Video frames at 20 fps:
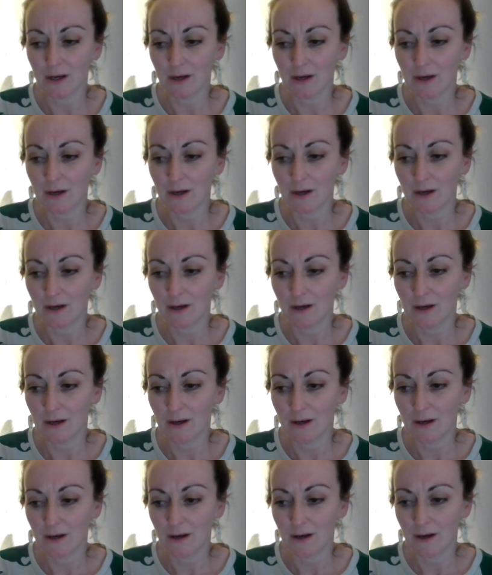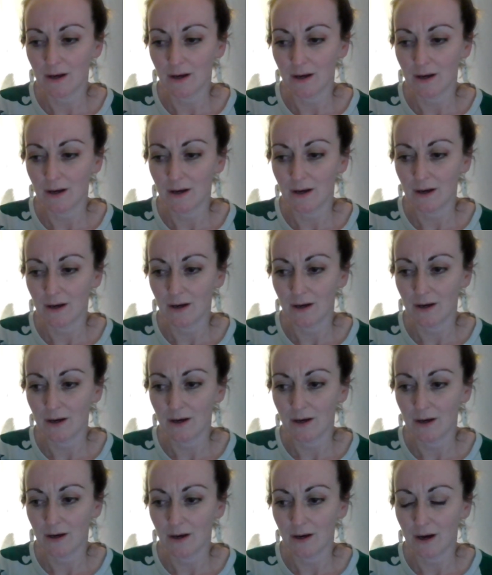
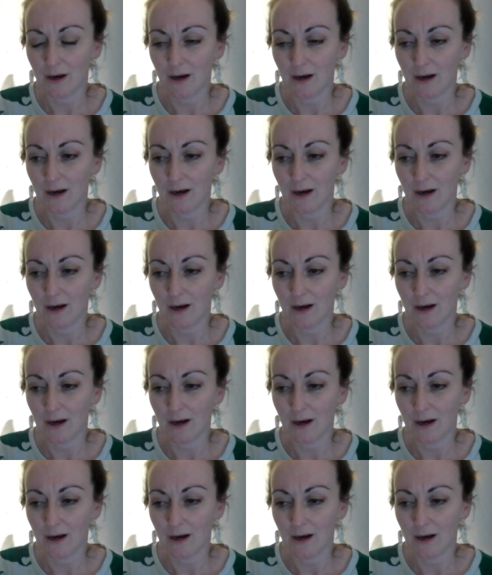Nobody speaks.